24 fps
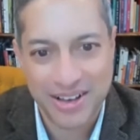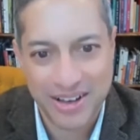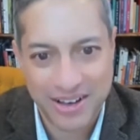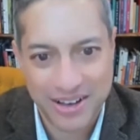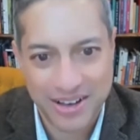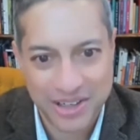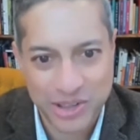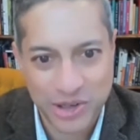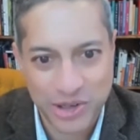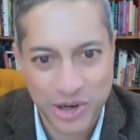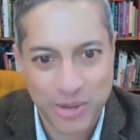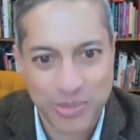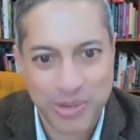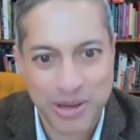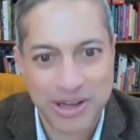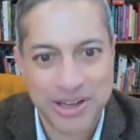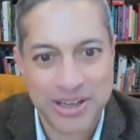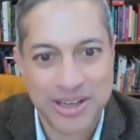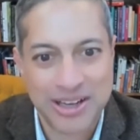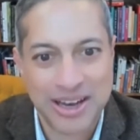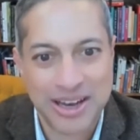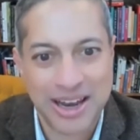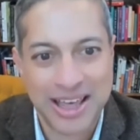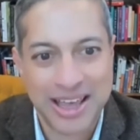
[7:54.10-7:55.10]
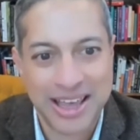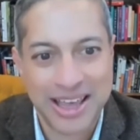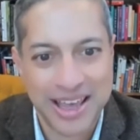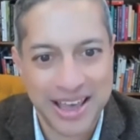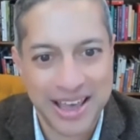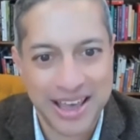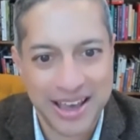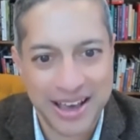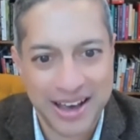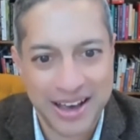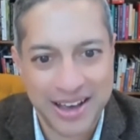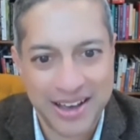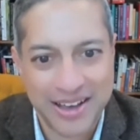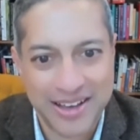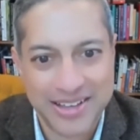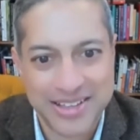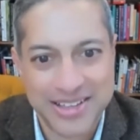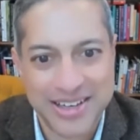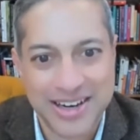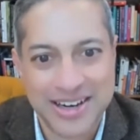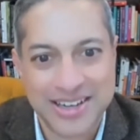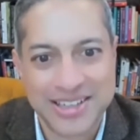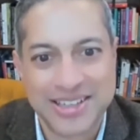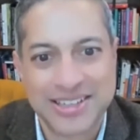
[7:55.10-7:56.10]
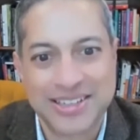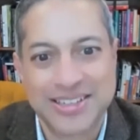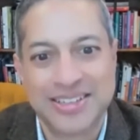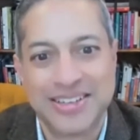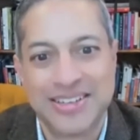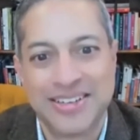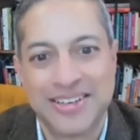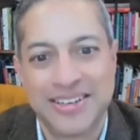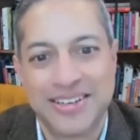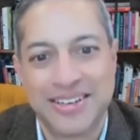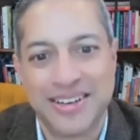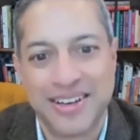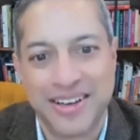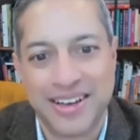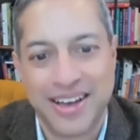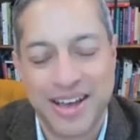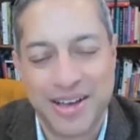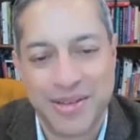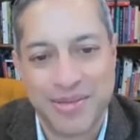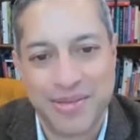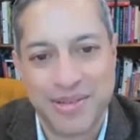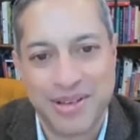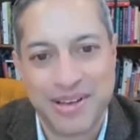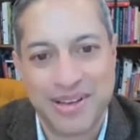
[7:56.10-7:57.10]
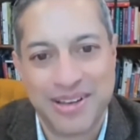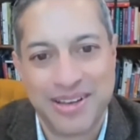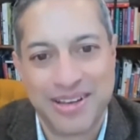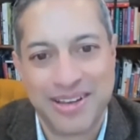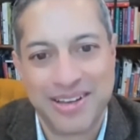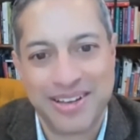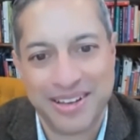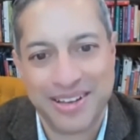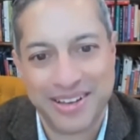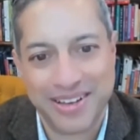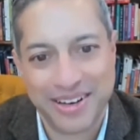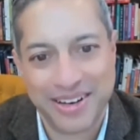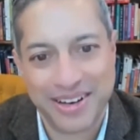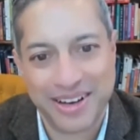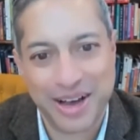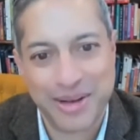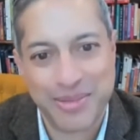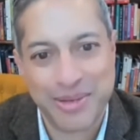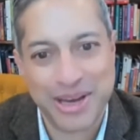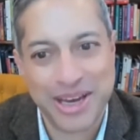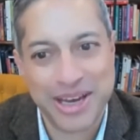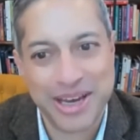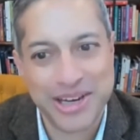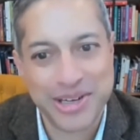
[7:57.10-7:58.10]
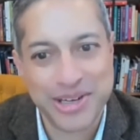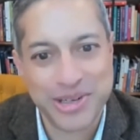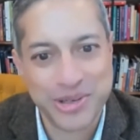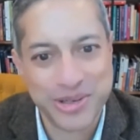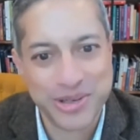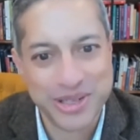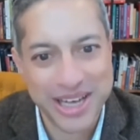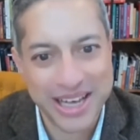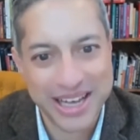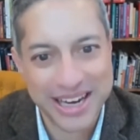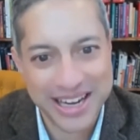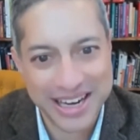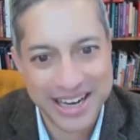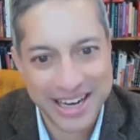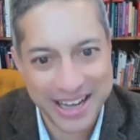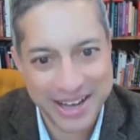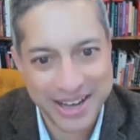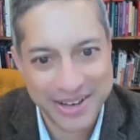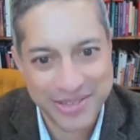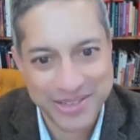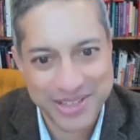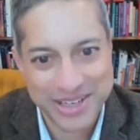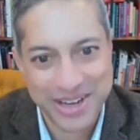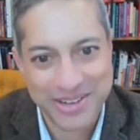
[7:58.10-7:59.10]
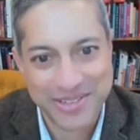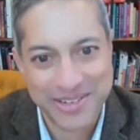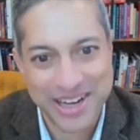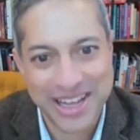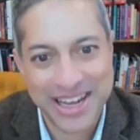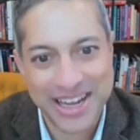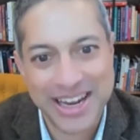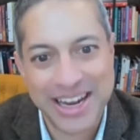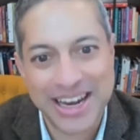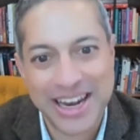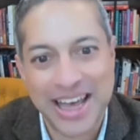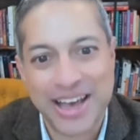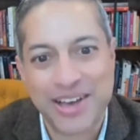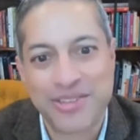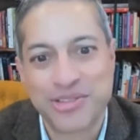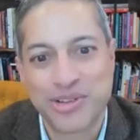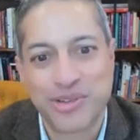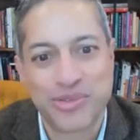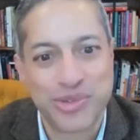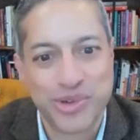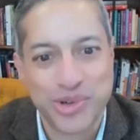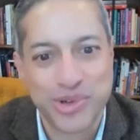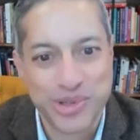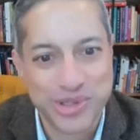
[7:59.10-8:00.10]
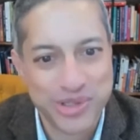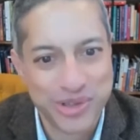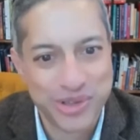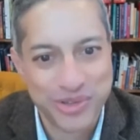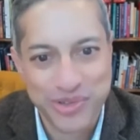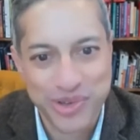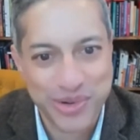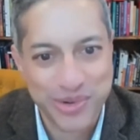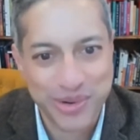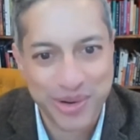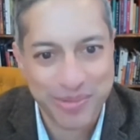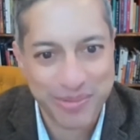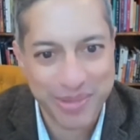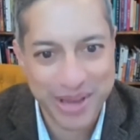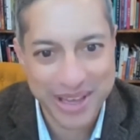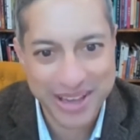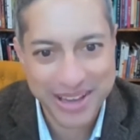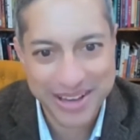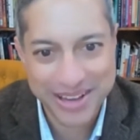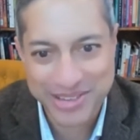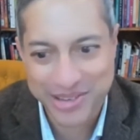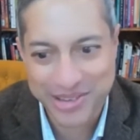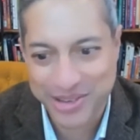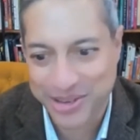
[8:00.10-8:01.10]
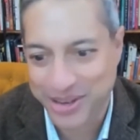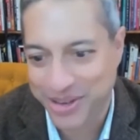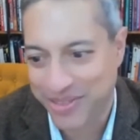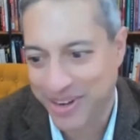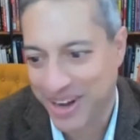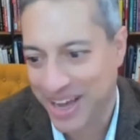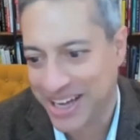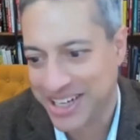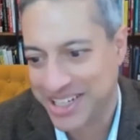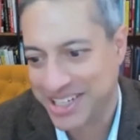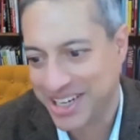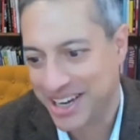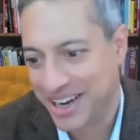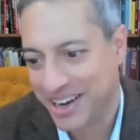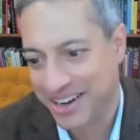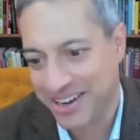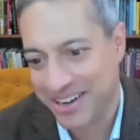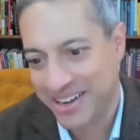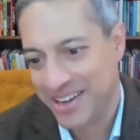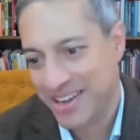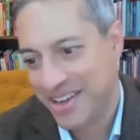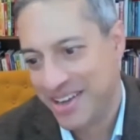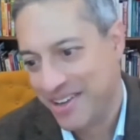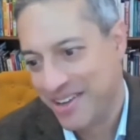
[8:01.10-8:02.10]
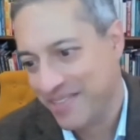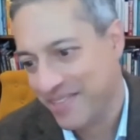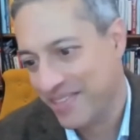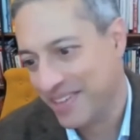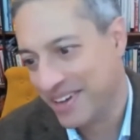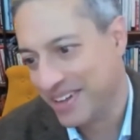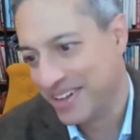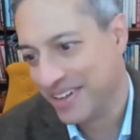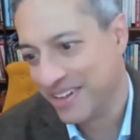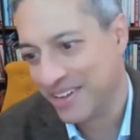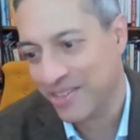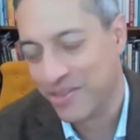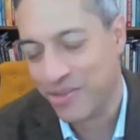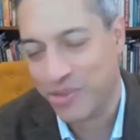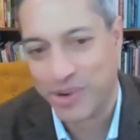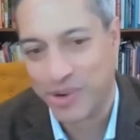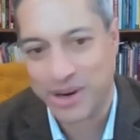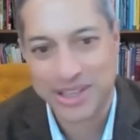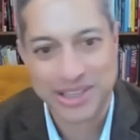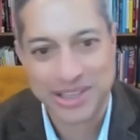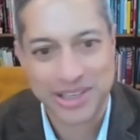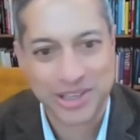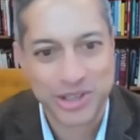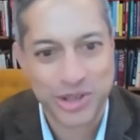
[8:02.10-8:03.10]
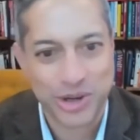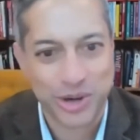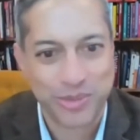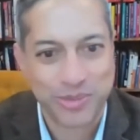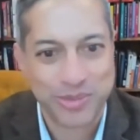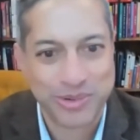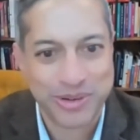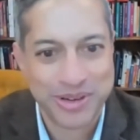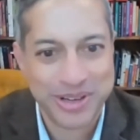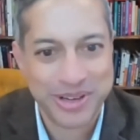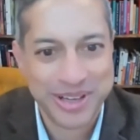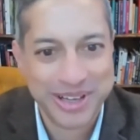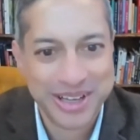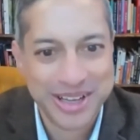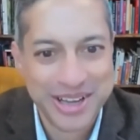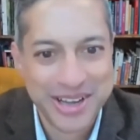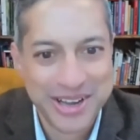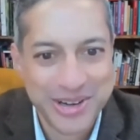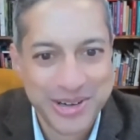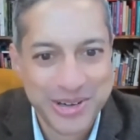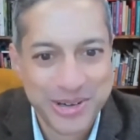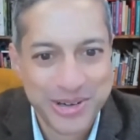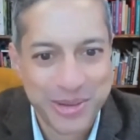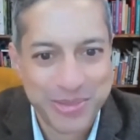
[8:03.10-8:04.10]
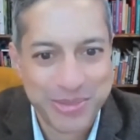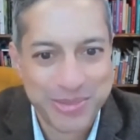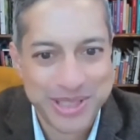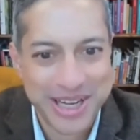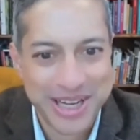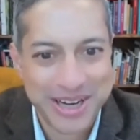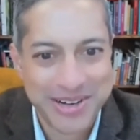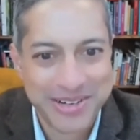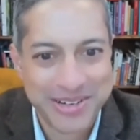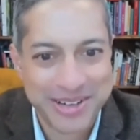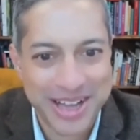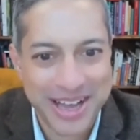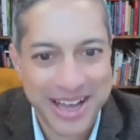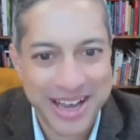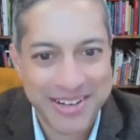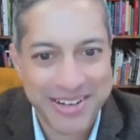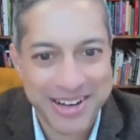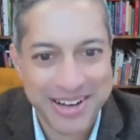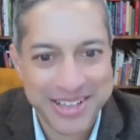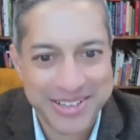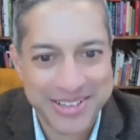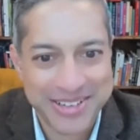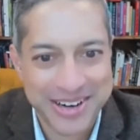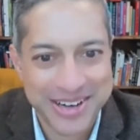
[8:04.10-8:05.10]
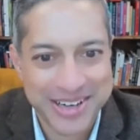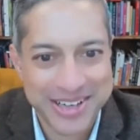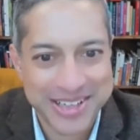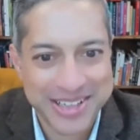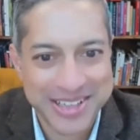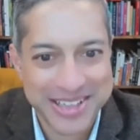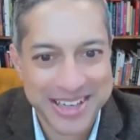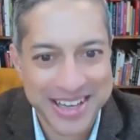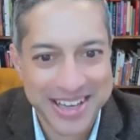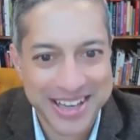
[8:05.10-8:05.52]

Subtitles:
a topic like AI starts um, coming into daily lives. Now, daily lives, of course, of you and me. So even I check what are the top 10 Thai restaurants